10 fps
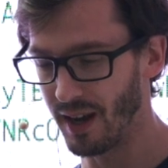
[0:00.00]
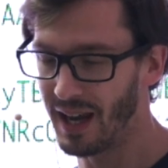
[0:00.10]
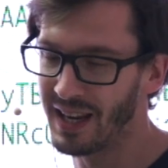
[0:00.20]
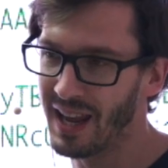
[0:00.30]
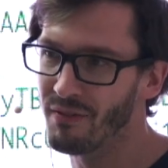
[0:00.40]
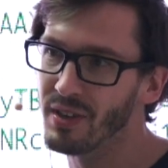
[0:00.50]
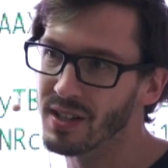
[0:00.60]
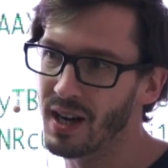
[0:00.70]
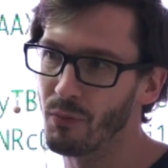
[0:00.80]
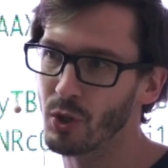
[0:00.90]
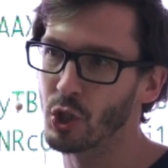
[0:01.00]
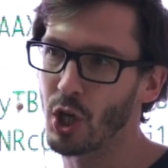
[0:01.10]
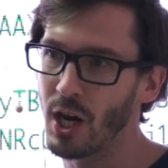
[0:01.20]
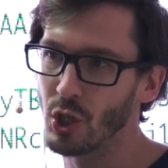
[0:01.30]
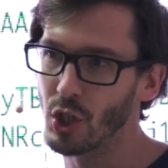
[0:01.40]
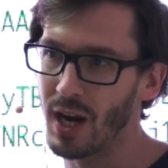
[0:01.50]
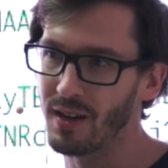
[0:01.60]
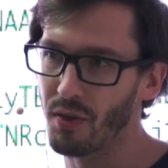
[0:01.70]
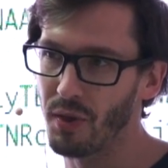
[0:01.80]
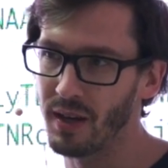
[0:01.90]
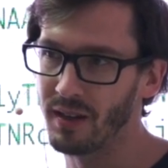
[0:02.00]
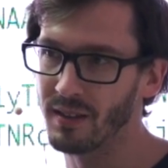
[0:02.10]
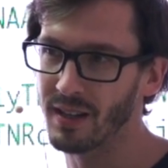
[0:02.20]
And every time we change anything